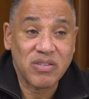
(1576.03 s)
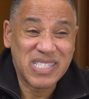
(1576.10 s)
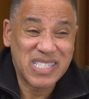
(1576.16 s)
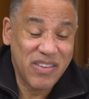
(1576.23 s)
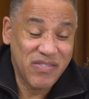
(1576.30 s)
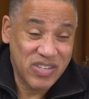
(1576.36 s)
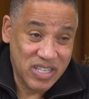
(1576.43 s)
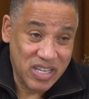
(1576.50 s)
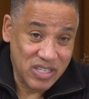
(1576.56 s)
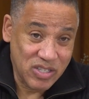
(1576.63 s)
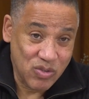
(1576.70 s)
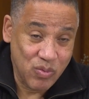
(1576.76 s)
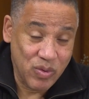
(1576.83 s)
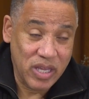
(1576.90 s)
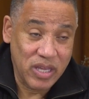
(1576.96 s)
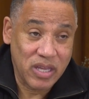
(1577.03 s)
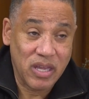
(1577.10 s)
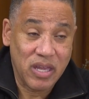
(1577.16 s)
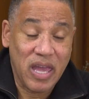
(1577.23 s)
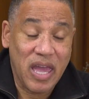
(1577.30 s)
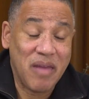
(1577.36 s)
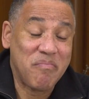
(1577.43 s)
7 days a week
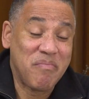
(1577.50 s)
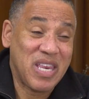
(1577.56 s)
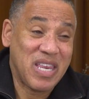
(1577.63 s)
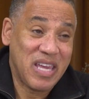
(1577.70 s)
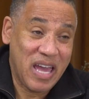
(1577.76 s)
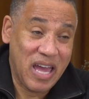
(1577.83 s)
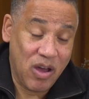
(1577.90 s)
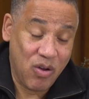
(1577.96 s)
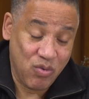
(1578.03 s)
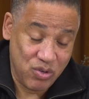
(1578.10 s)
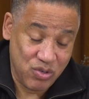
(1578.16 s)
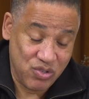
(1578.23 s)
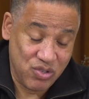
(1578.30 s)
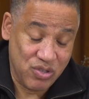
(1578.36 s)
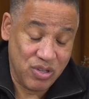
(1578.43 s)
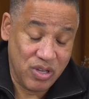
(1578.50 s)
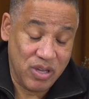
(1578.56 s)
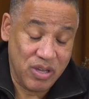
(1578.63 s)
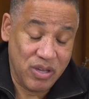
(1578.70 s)
and many hours